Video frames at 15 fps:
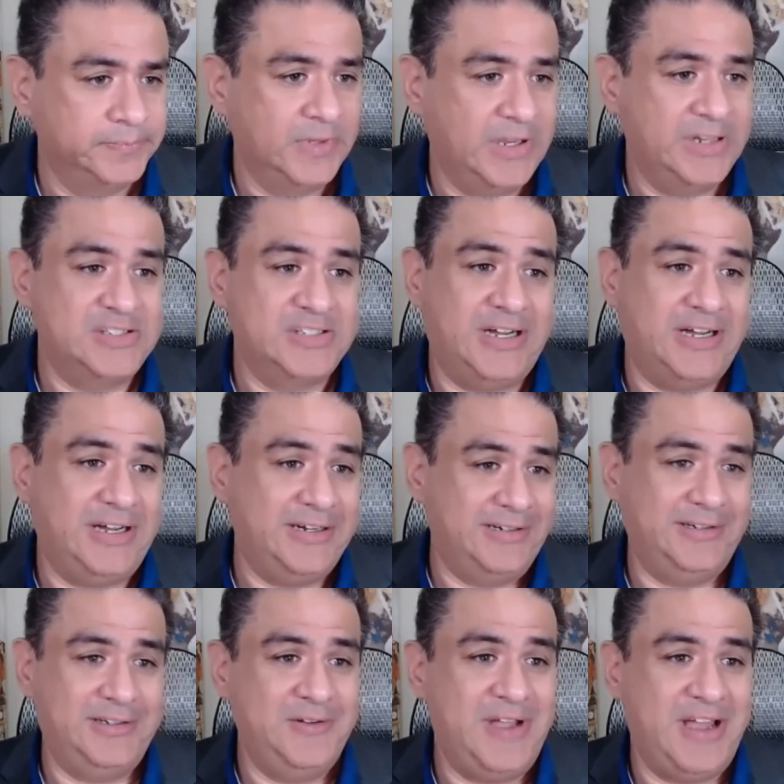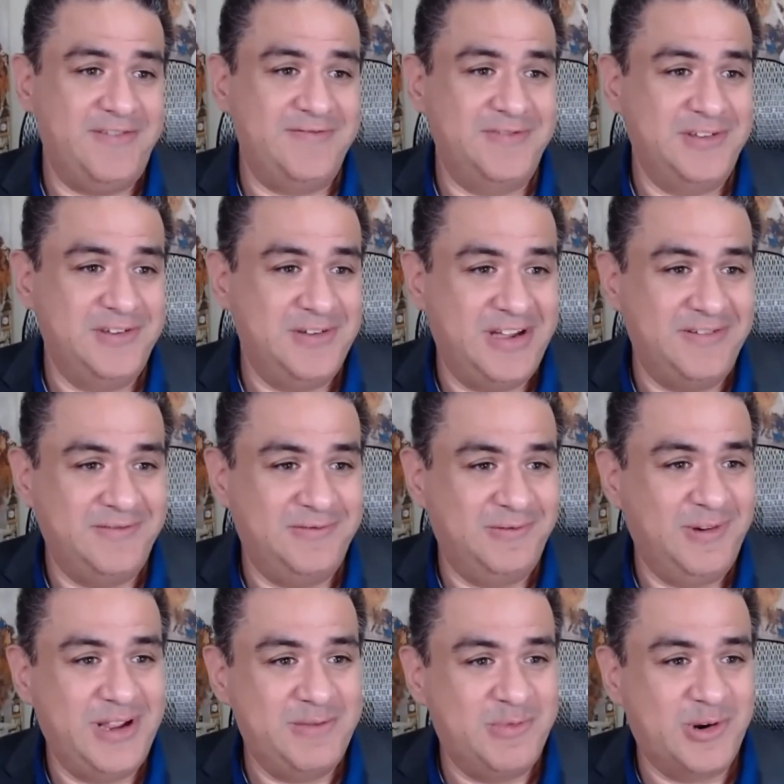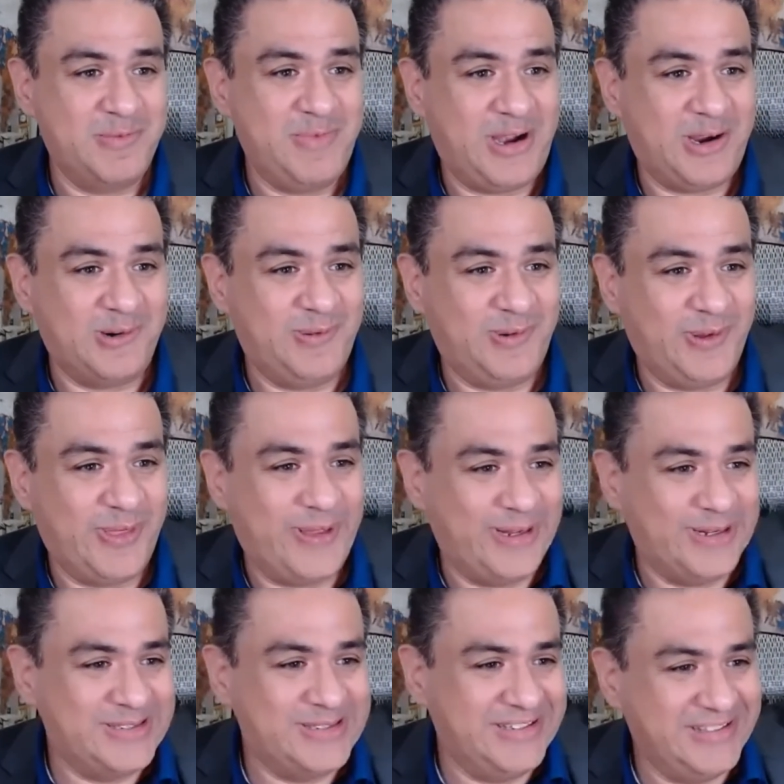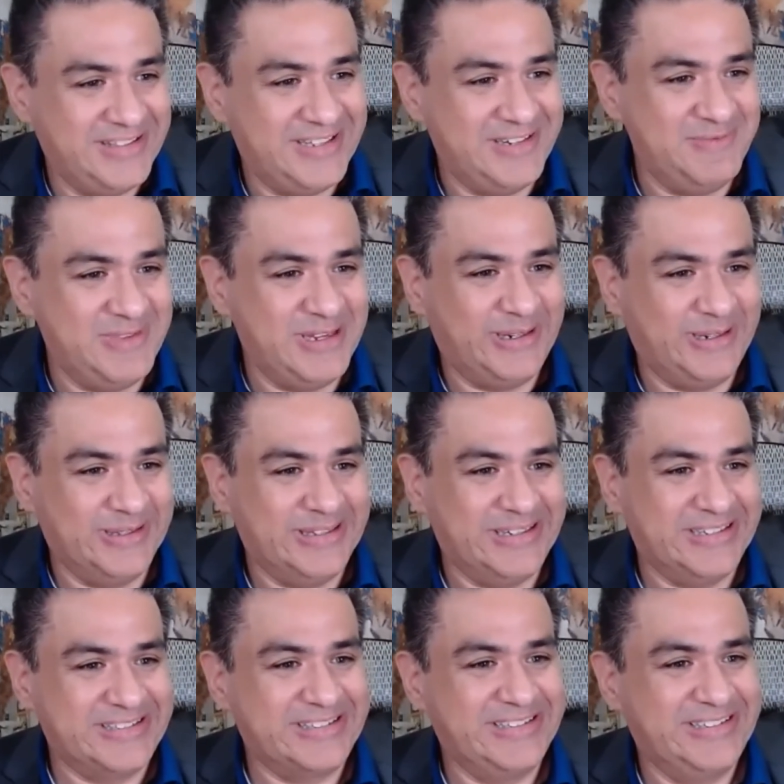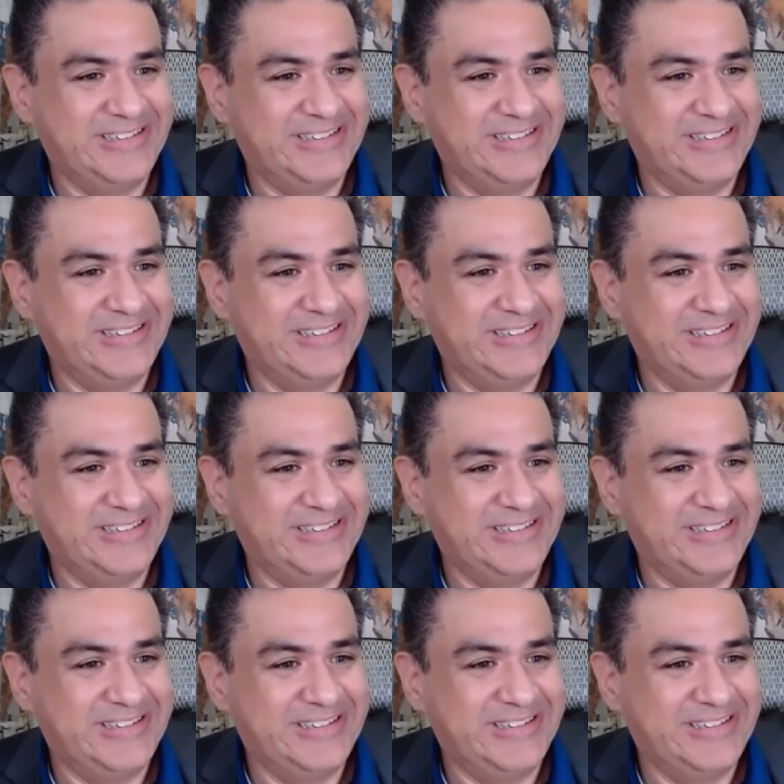And Scott, you have way more powerful thoughts than me on this.